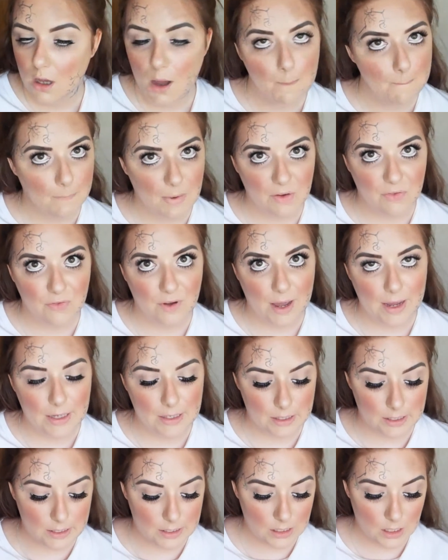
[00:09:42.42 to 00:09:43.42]
my
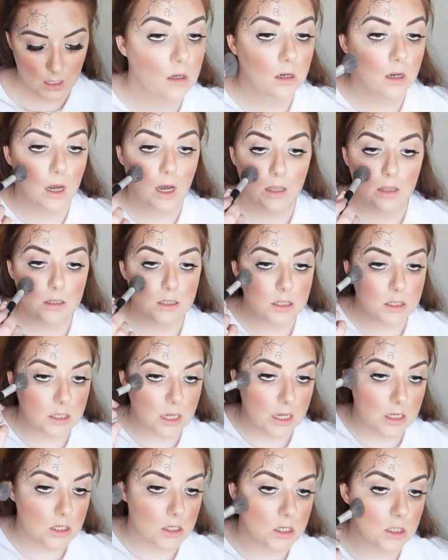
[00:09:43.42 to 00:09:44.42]
face. And
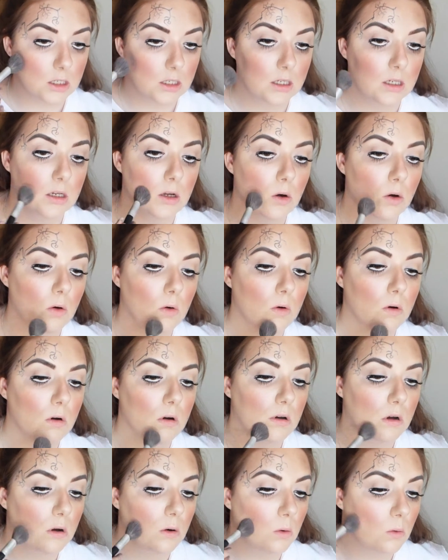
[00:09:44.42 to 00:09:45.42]
essentially
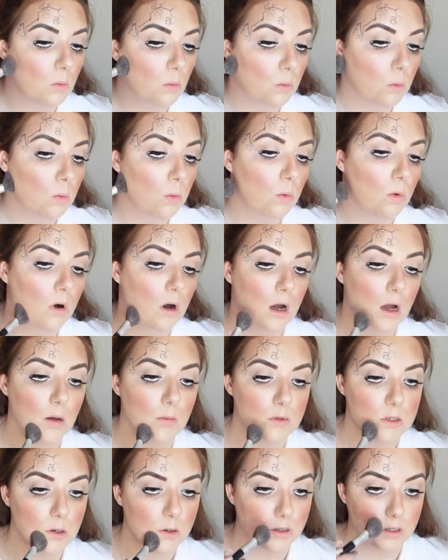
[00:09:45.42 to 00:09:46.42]
what I'm
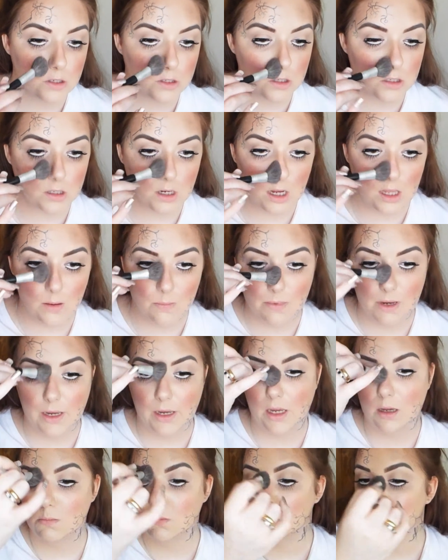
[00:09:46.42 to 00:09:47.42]
doing is just kind of
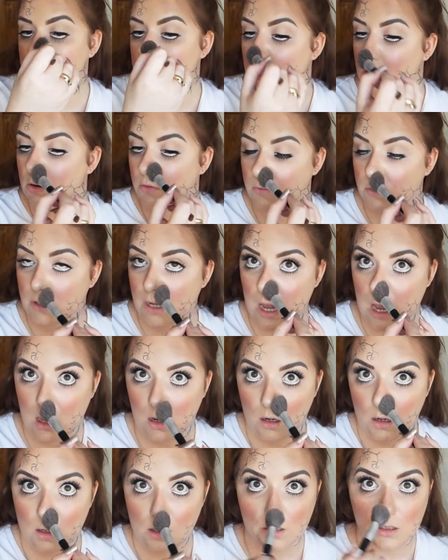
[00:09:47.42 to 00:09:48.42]
making myself, yeah,
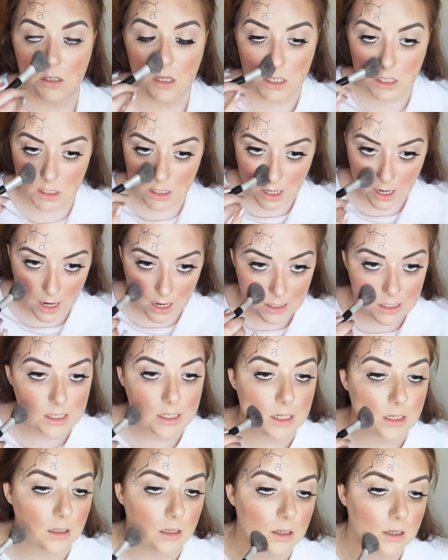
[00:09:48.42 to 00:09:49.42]
look
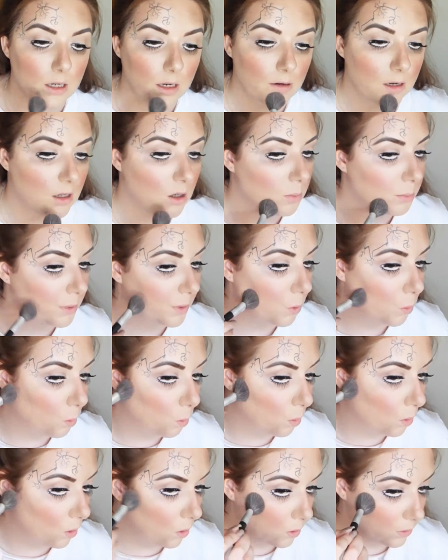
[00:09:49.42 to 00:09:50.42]
dirty, look a little bit
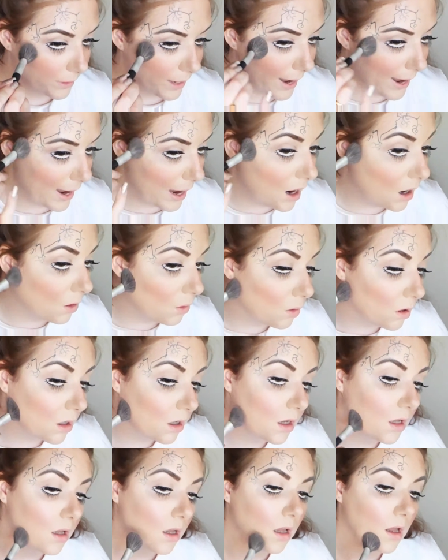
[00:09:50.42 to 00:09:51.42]
worn out.
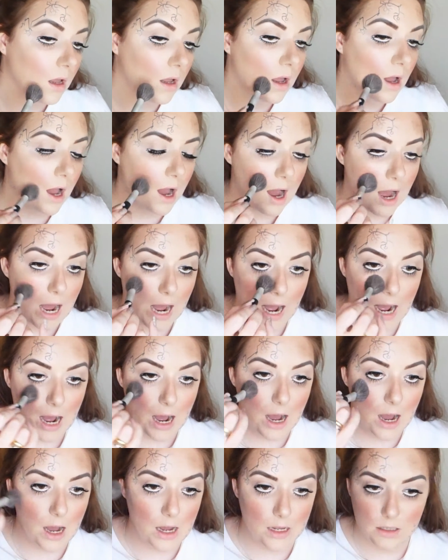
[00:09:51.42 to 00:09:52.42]

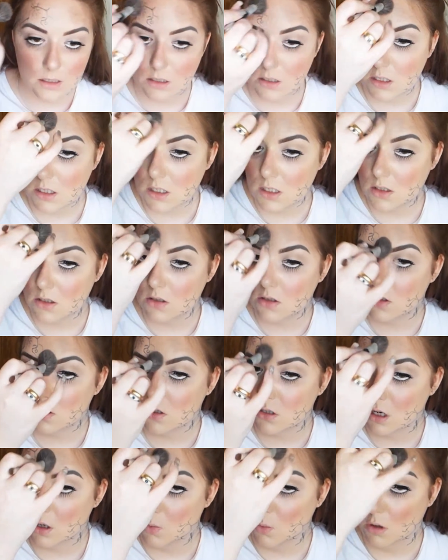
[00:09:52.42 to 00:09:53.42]
And
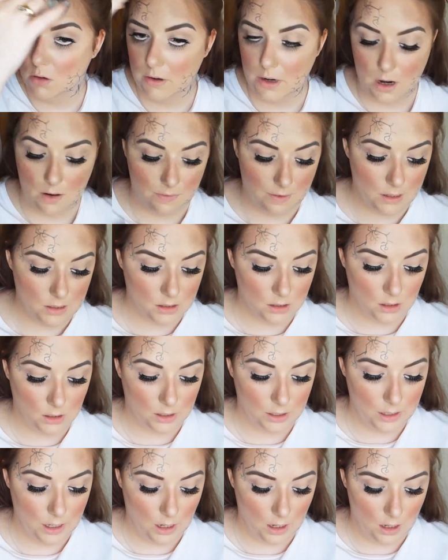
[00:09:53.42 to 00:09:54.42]
don't worry if it's
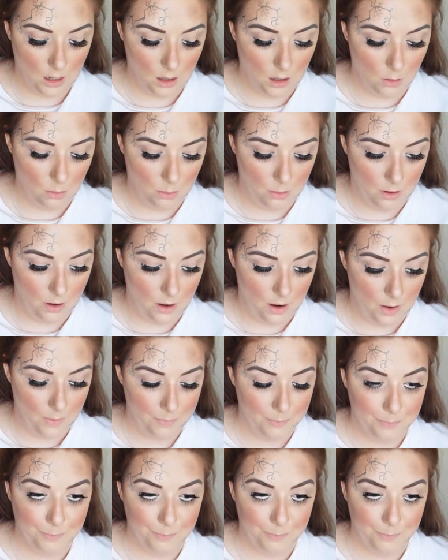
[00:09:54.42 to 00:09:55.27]
looking a little bit